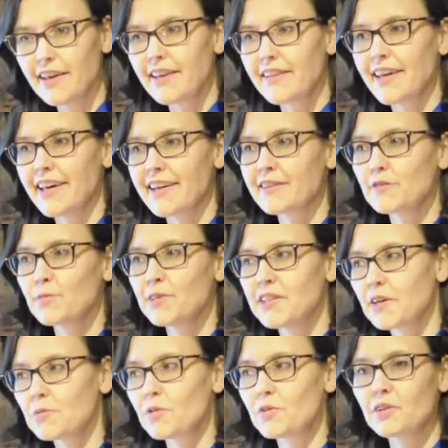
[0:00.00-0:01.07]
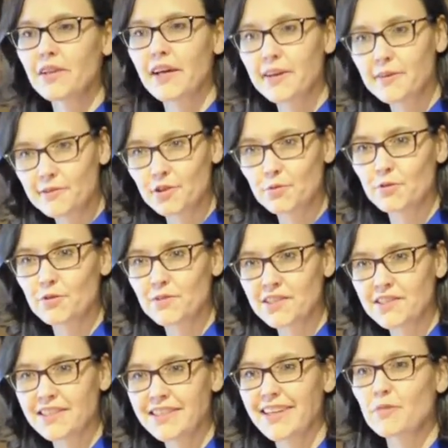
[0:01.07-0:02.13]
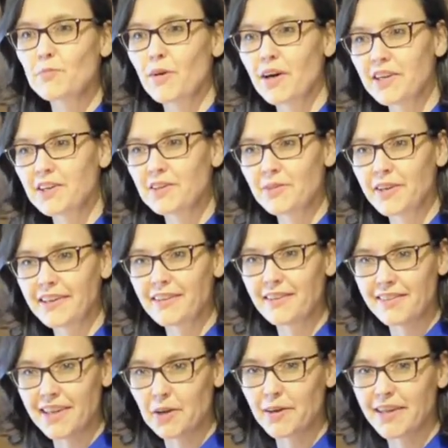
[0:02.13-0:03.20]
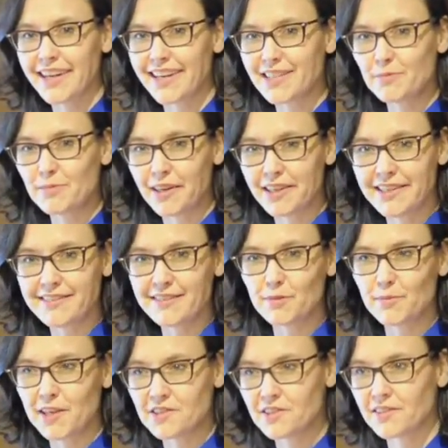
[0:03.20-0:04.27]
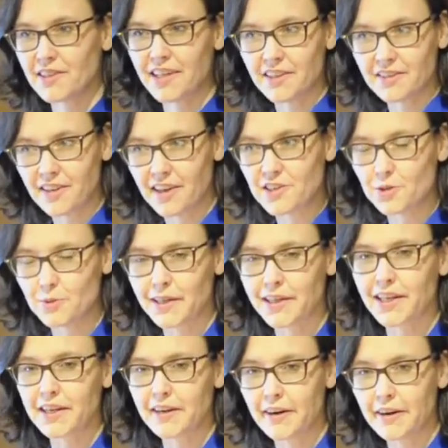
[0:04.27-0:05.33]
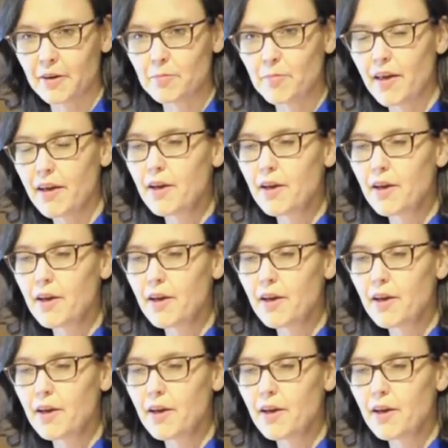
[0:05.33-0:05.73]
That has to be done with a lot of supervision and monitoring the thyroid antibodies to make sure that you're not doing any harm.